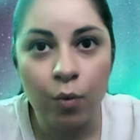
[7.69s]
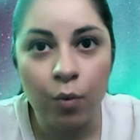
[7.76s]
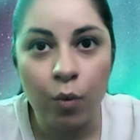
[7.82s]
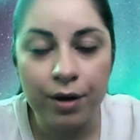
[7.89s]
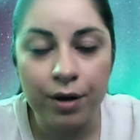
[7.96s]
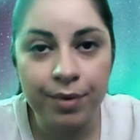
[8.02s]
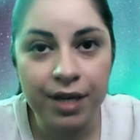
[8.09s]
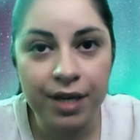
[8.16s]

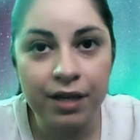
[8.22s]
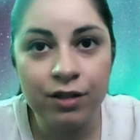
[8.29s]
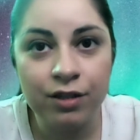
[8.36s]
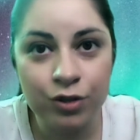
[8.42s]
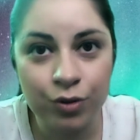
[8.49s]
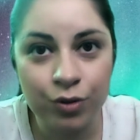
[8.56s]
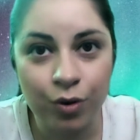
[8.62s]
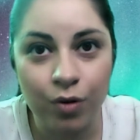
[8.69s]
one being
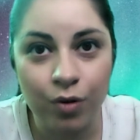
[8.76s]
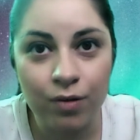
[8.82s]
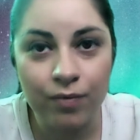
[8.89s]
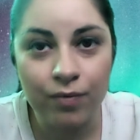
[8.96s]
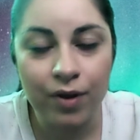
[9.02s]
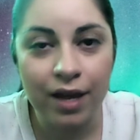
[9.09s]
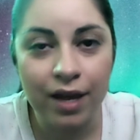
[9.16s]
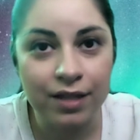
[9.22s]
control
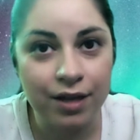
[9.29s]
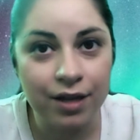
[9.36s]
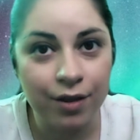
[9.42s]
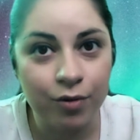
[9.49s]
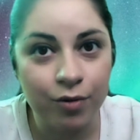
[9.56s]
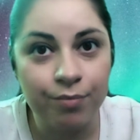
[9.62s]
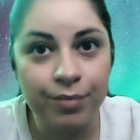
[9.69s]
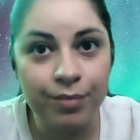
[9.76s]
and the
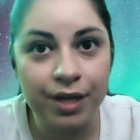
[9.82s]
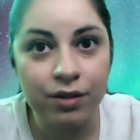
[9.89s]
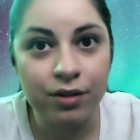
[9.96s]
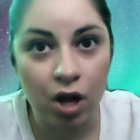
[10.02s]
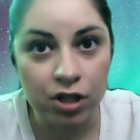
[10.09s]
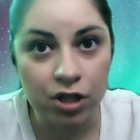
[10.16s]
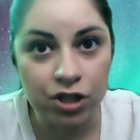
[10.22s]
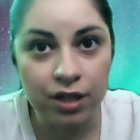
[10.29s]
other one being
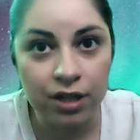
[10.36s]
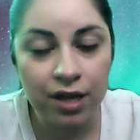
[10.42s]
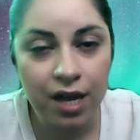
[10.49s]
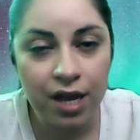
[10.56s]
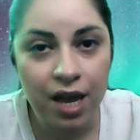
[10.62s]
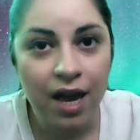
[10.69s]
logic,